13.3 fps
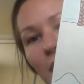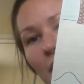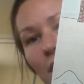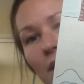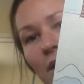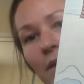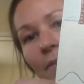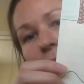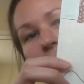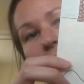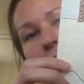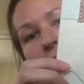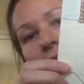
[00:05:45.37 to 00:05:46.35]

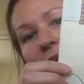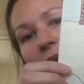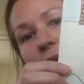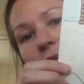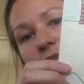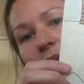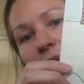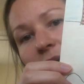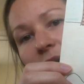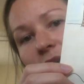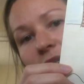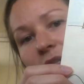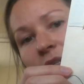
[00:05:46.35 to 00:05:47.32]

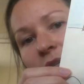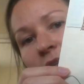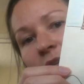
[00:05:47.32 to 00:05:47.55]
habitat